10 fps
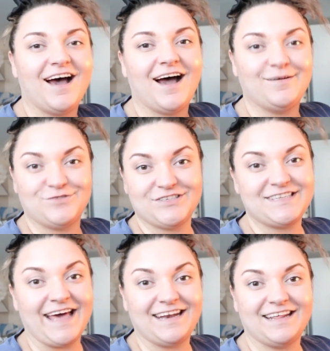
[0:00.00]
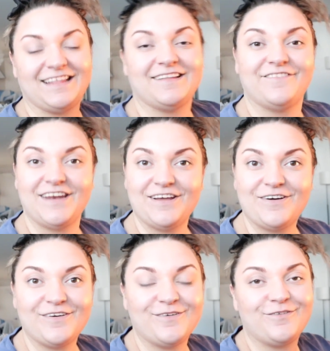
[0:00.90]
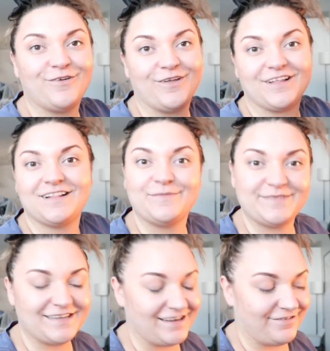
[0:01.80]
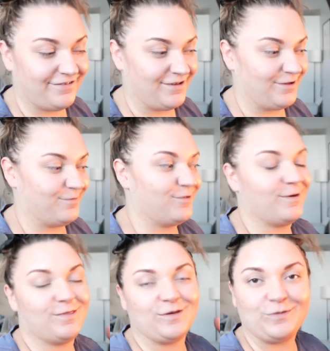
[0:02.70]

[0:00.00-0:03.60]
I'm just editing the video for all the clips that I filmed throughout the